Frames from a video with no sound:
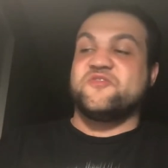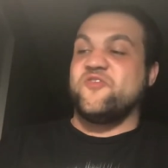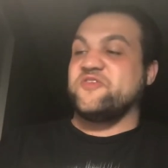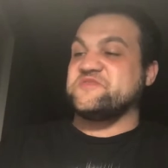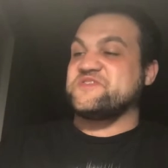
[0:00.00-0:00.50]

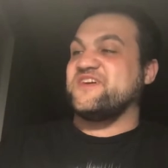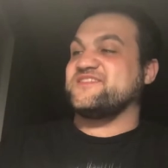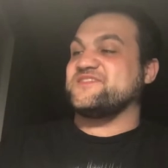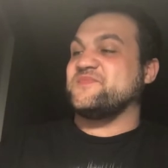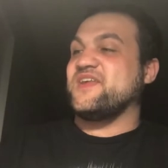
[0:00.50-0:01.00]
Fordo's
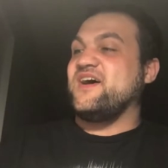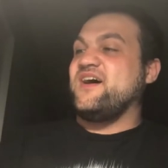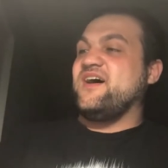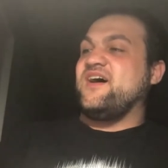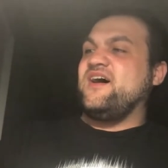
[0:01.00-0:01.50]
awesome.
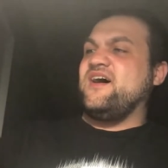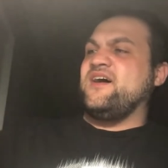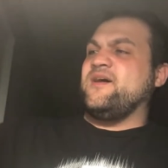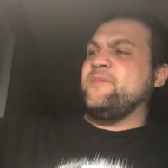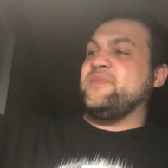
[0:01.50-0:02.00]

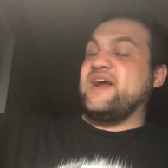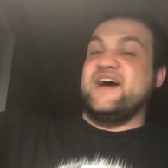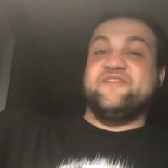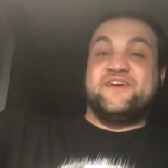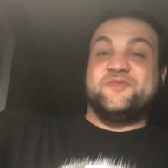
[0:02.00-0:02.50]
Um, but
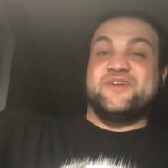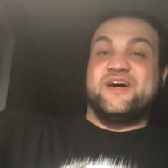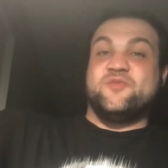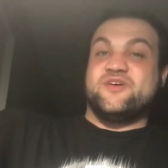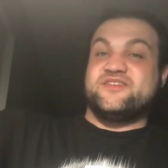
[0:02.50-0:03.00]
I found what I
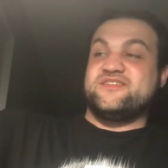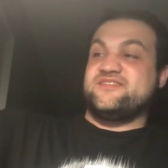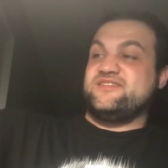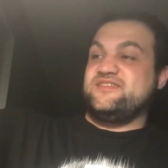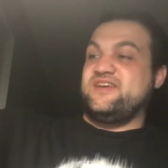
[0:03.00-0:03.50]
wanted,
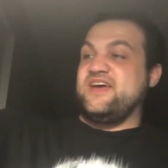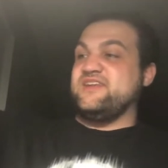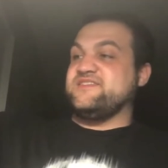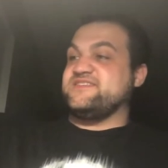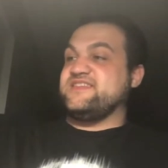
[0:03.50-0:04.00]
and
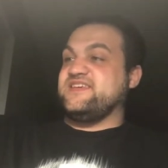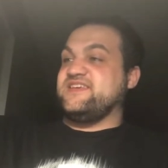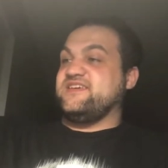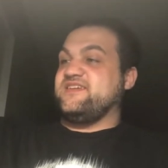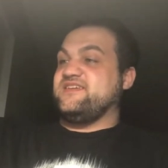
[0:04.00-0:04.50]
is
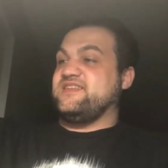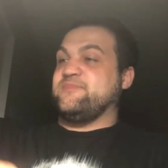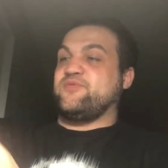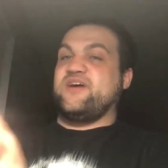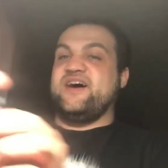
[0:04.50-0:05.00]
the, the
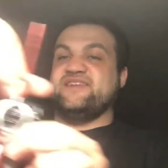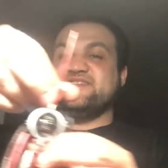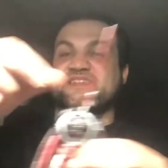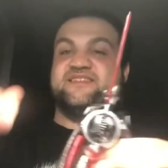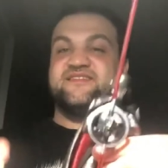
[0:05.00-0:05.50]
prize
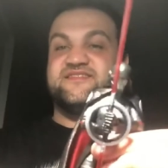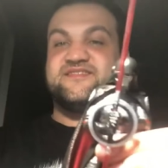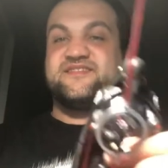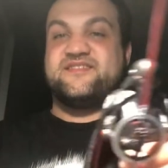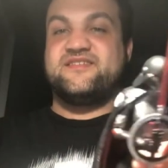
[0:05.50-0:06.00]
it
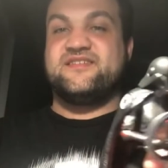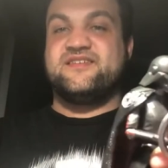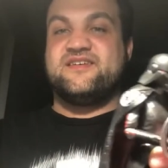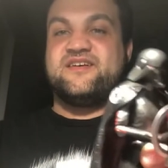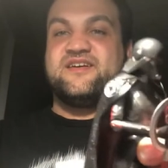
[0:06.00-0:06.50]
is
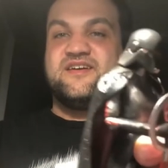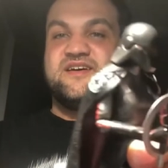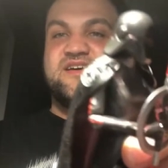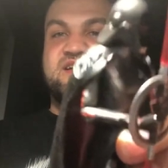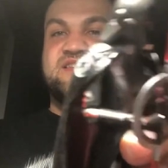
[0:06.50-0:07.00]

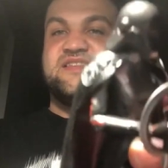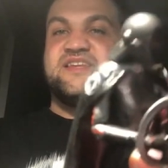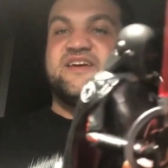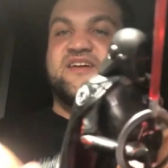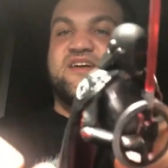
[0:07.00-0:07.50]

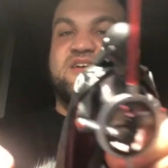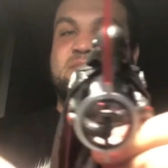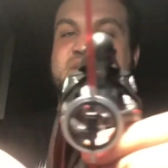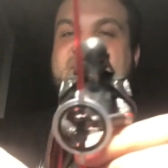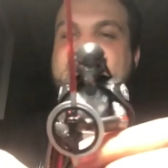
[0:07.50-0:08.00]
the
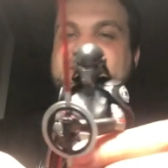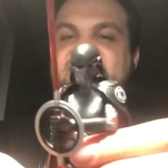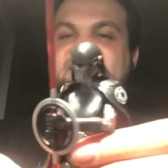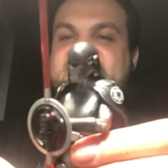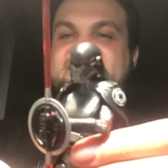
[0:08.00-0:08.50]

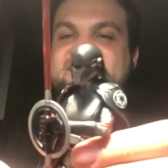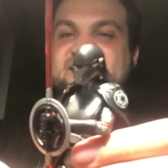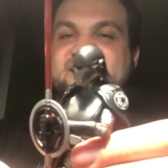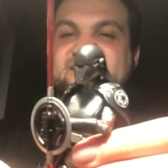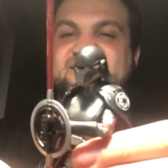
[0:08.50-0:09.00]
carbonized
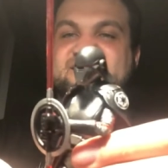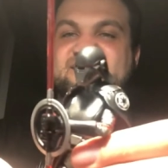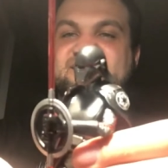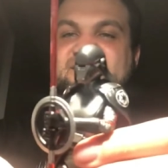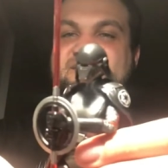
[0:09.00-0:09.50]
second
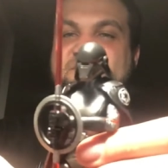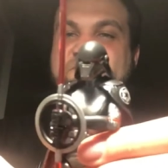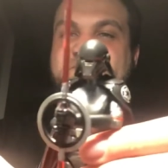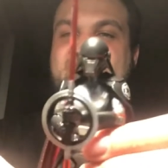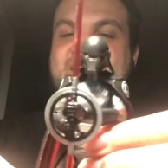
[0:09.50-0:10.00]
sister
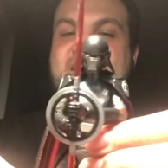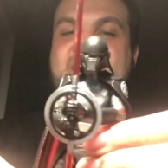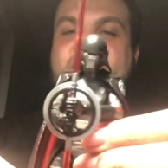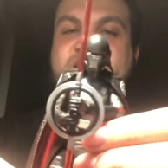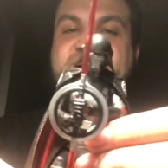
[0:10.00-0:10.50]
now
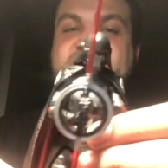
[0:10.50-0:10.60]
i was